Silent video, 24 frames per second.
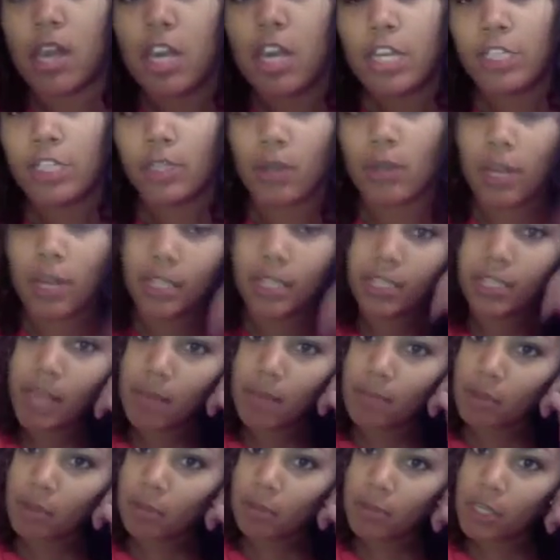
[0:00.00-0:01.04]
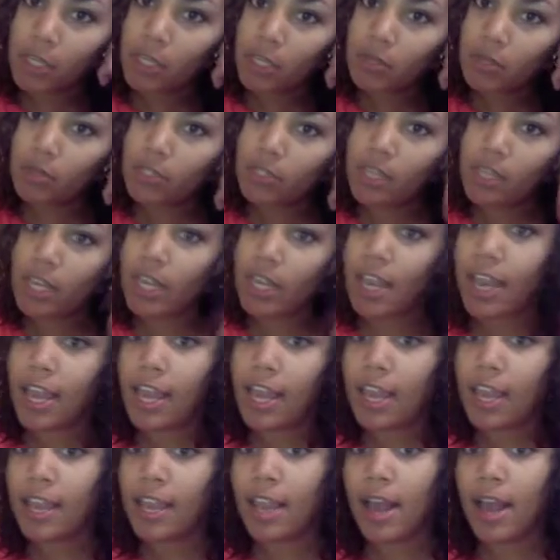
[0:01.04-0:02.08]
So next time I'll be using
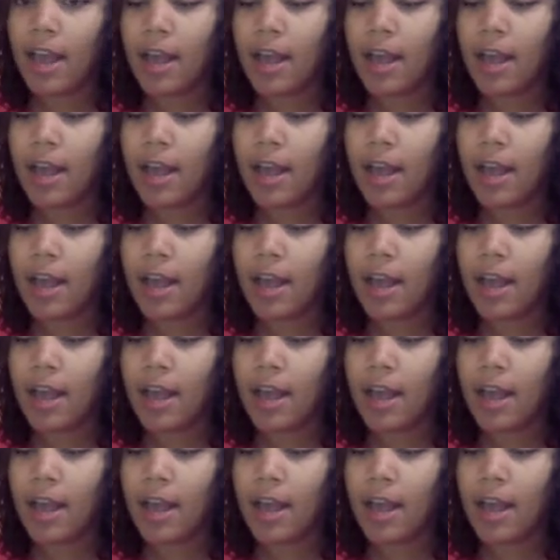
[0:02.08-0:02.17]
a